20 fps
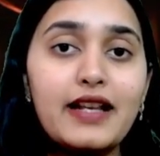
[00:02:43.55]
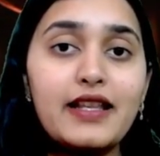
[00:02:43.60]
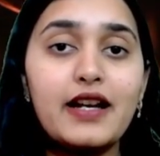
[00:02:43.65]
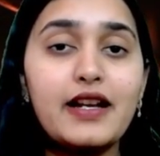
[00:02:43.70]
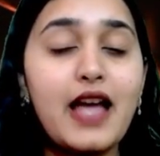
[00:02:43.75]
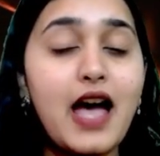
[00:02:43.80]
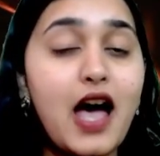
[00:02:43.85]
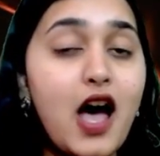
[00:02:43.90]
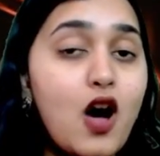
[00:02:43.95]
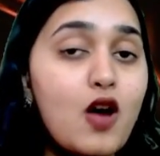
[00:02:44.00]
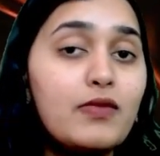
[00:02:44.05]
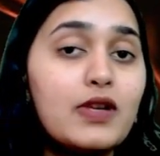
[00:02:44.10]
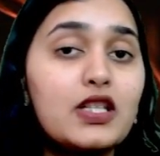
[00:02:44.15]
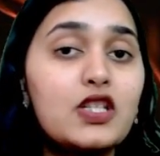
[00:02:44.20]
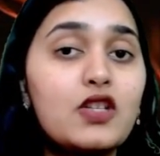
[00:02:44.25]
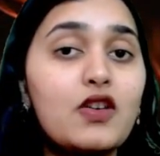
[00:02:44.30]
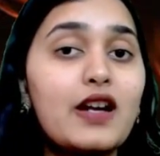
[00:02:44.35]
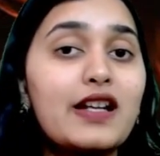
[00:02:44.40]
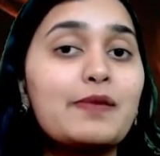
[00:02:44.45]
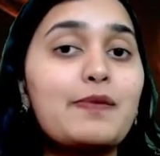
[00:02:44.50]
that how much
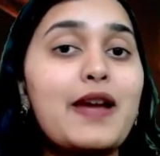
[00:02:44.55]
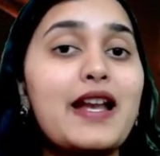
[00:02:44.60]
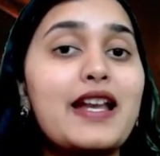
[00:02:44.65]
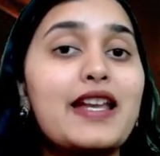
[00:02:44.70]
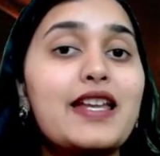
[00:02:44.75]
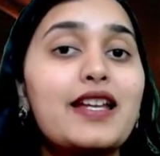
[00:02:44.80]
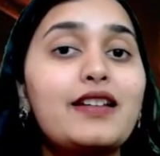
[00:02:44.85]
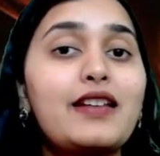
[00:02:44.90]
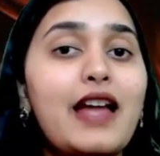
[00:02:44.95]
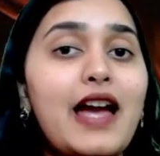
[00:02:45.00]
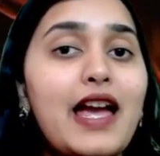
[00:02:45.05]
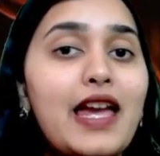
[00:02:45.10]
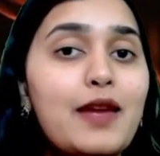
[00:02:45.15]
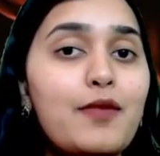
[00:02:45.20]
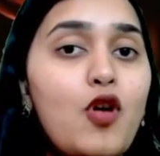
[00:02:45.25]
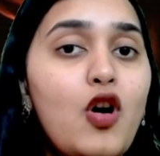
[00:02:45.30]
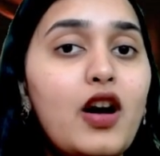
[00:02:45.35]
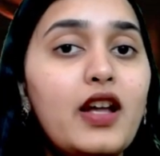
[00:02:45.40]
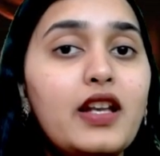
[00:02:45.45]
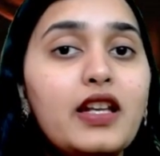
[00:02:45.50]
you are spending time
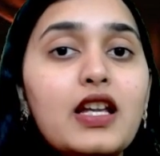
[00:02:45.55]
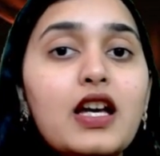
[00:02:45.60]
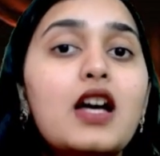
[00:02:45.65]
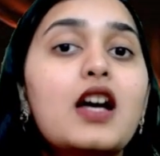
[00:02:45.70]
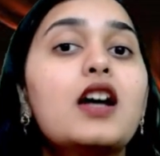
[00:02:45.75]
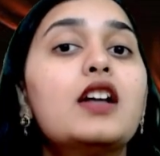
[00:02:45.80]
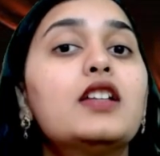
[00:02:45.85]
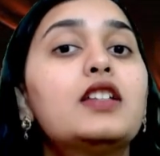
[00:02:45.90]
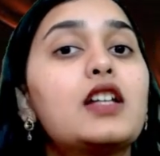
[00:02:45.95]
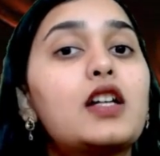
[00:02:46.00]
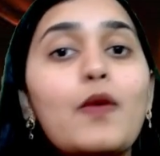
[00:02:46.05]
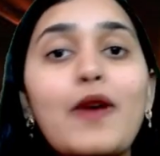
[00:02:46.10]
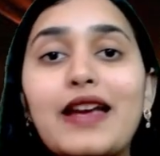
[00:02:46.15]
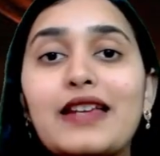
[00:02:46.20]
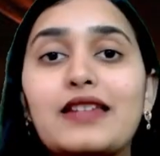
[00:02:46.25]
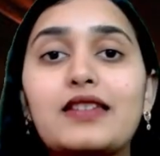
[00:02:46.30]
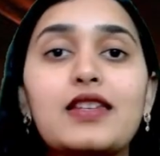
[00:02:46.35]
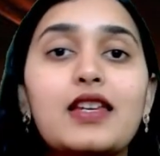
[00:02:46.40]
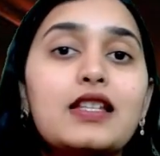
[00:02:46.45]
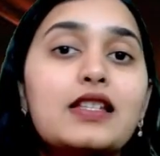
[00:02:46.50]
on the
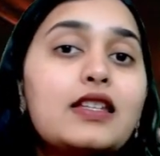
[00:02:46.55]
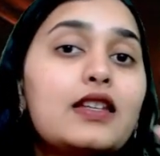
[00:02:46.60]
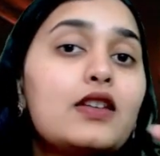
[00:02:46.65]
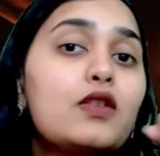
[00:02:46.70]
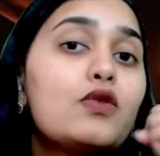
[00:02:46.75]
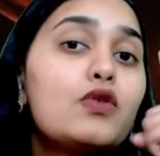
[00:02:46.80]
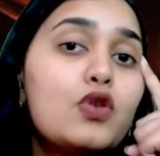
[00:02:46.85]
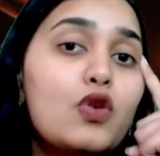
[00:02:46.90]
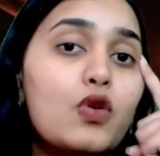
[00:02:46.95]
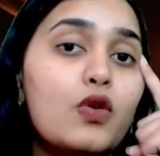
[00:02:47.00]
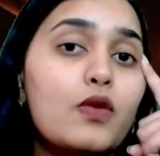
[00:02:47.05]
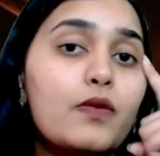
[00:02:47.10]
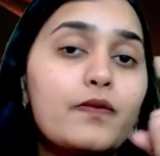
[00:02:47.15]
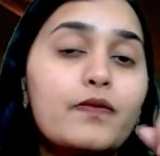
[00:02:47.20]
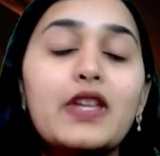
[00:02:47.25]
questions you know.